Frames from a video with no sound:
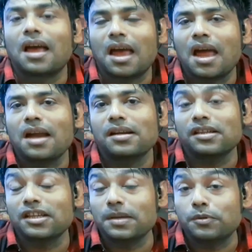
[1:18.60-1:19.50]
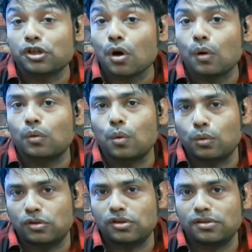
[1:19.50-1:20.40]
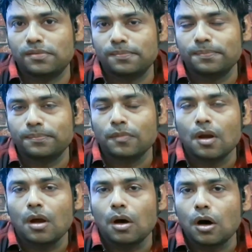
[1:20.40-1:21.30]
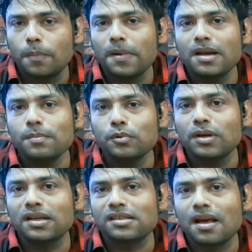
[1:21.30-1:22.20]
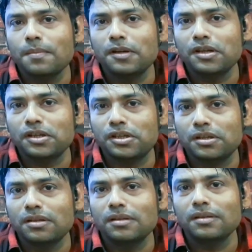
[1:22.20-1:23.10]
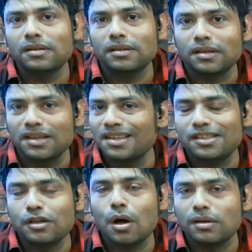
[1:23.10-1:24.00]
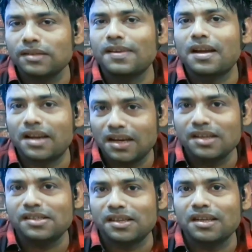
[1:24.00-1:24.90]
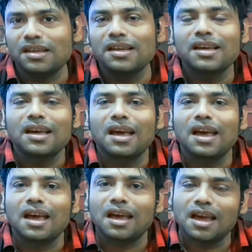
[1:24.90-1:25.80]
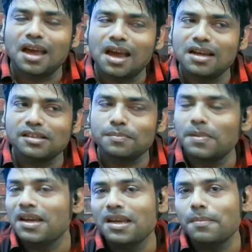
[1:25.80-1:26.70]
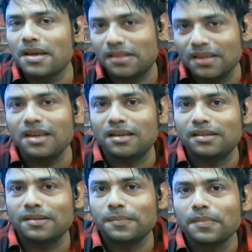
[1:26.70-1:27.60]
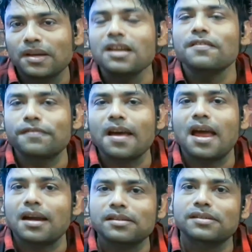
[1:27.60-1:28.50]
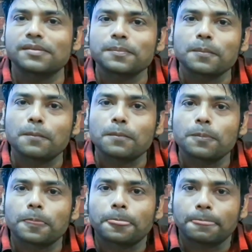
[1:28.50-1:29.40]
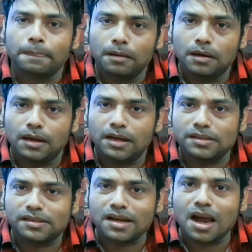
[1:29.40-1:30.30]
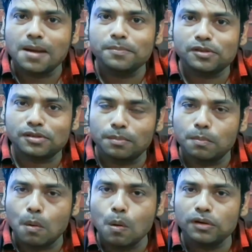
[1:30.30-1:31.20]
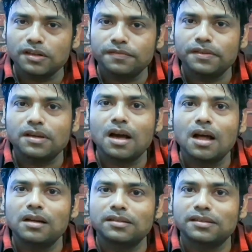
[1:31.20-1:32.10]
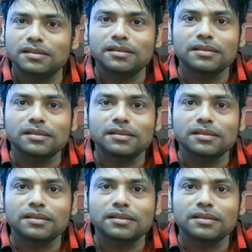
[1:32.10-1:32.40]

and keep short notes. Open book examination is not very easy as many may think. In fact, at times more difficult